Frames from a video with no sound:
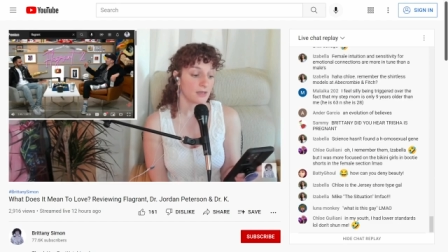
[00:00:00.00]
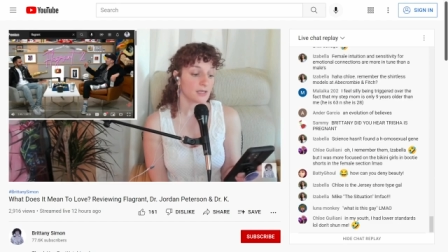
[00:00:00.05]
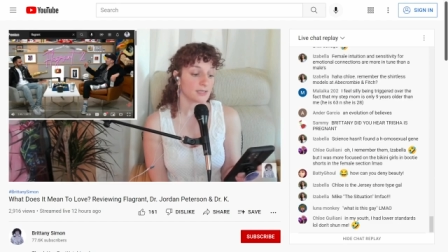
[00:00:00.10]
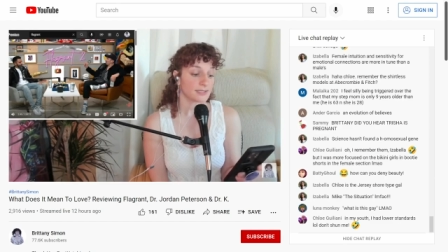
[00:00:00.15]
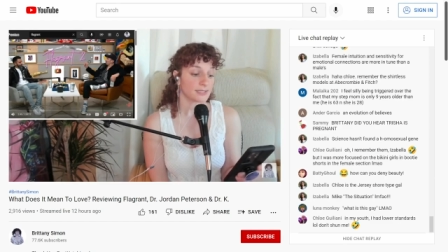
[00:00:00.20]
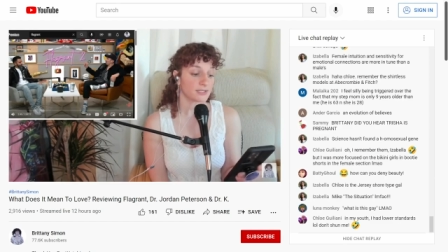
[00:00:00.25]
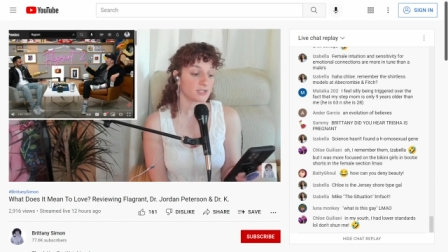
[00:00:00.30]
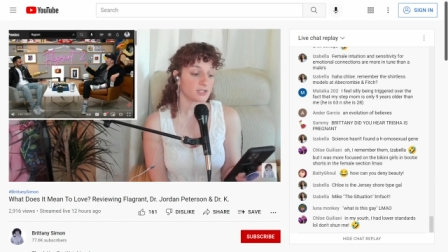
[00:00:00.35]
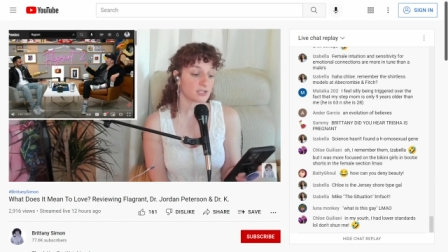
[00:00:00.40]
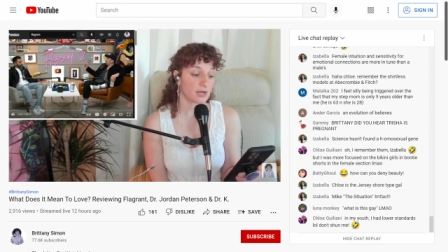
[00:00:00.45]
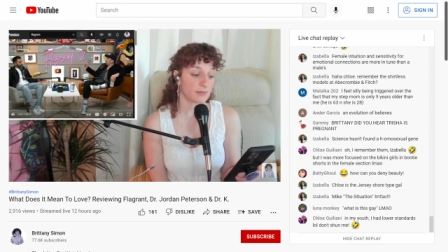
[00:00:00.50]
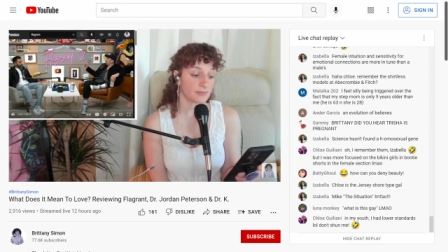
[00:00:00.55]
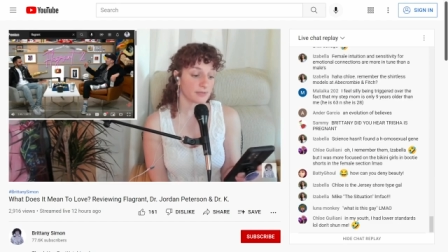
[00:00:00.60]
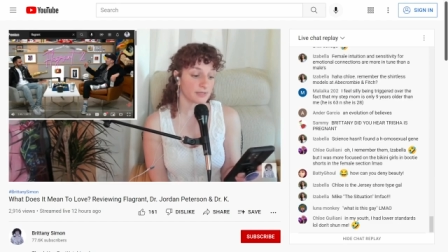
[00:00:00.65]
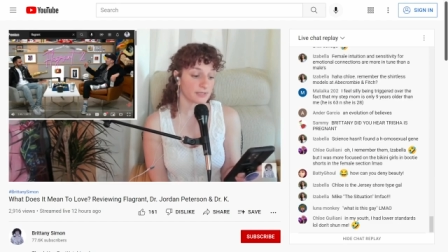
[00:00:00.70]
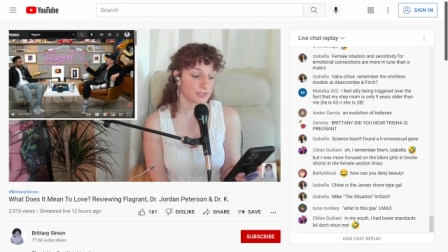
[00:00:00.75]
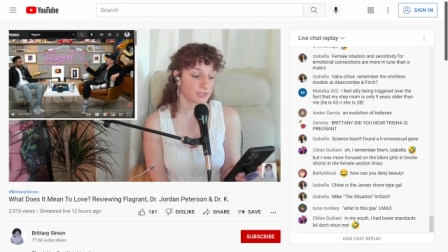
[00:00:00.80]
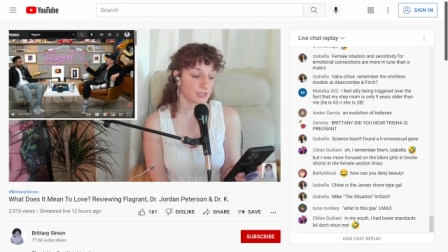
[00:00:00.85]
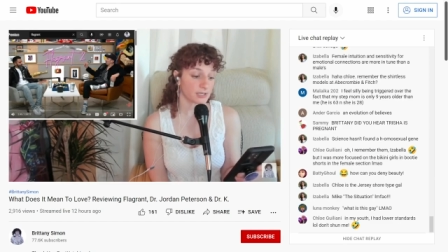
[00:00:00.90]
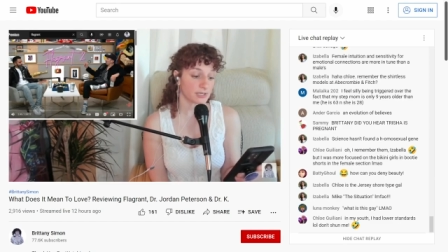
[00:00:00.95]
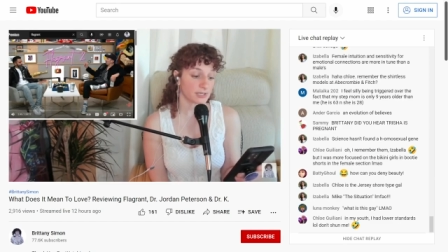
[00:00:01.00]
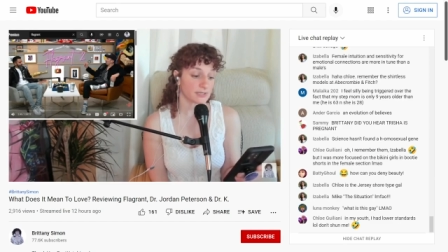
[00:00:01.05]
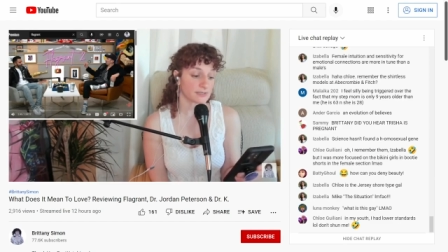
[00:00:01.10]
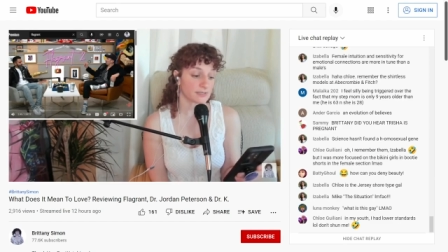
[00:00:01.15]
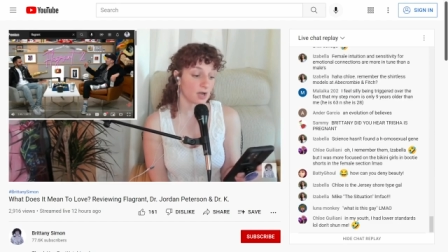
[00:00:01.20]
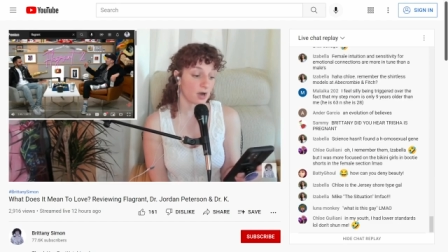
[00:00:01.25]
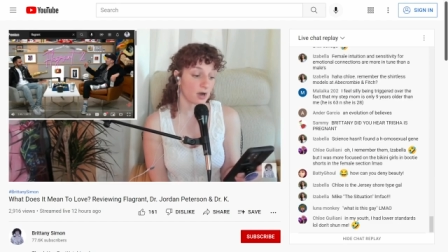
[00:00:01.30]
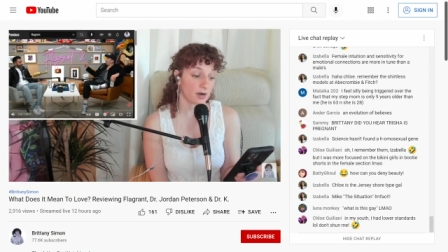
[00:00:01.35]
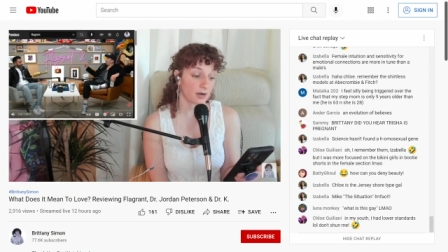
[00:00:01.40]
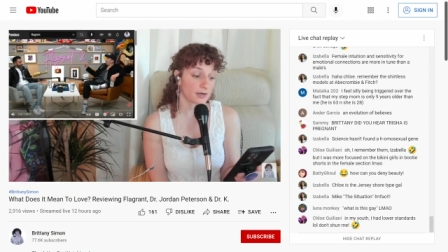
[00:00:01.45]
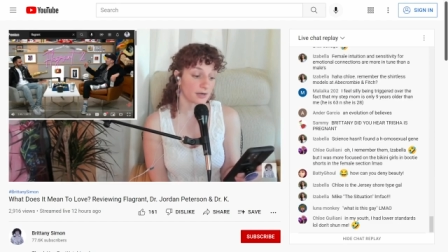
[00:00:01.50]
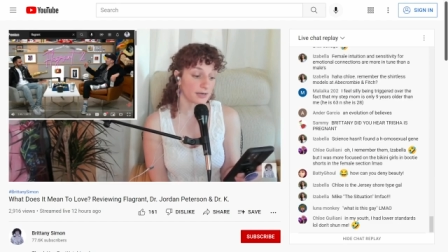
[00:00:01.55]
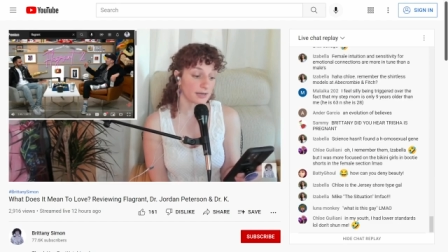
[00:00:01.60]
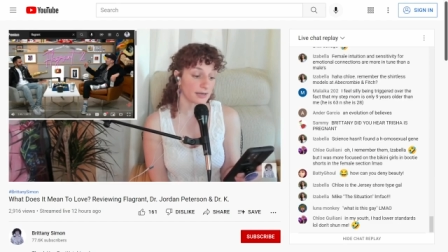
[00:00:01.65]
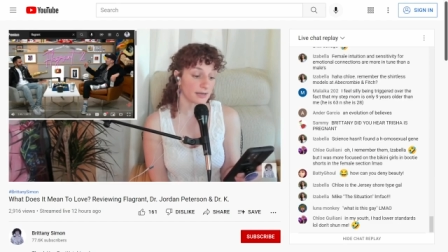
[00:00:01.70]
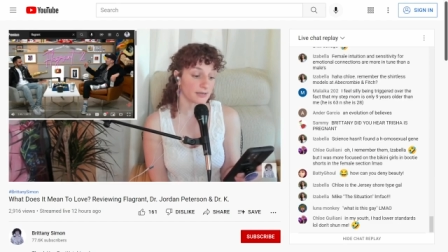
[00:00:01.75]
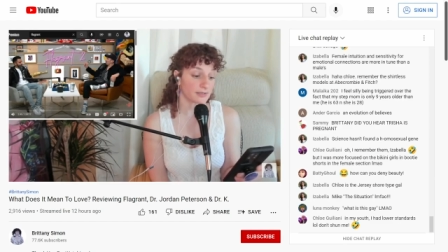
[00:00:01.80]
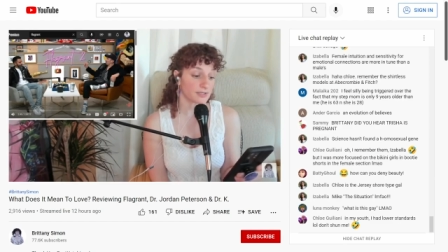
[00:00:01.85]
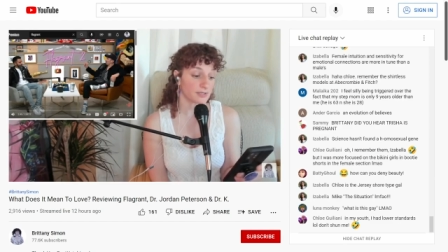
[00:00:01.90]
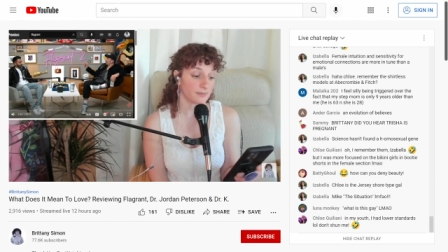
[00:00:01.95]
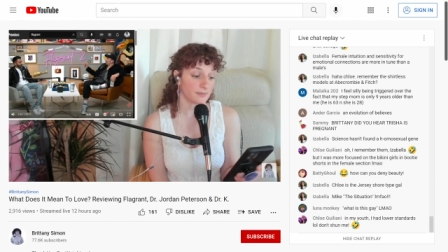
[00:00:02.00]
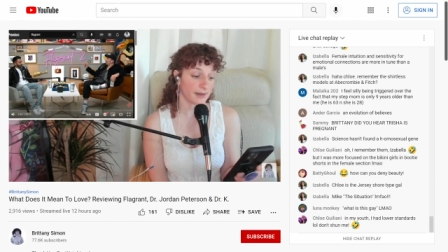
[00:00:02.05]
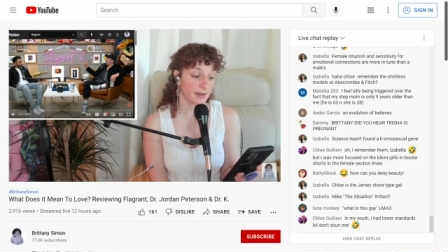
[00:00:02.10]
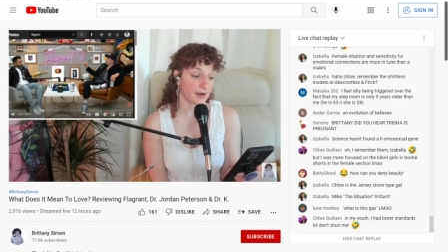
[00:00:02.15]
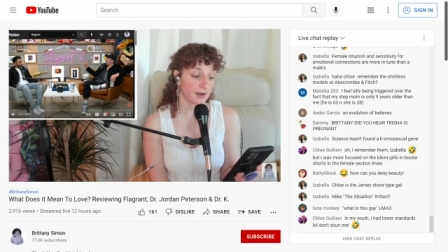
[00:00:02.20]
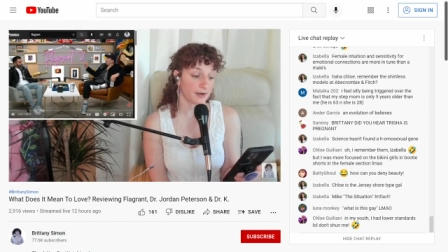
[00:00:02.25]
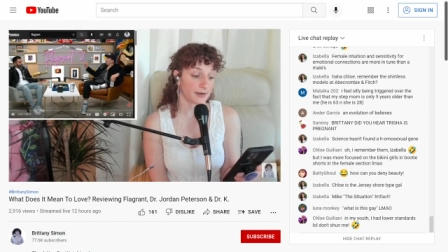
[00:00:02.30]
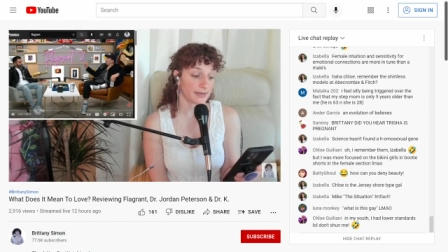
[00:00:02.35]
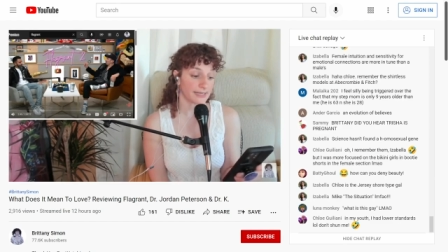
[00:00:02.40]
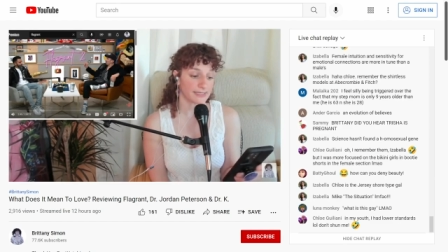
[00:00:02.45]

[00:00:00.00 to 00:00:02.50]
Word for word: Such demolition is hard to bear,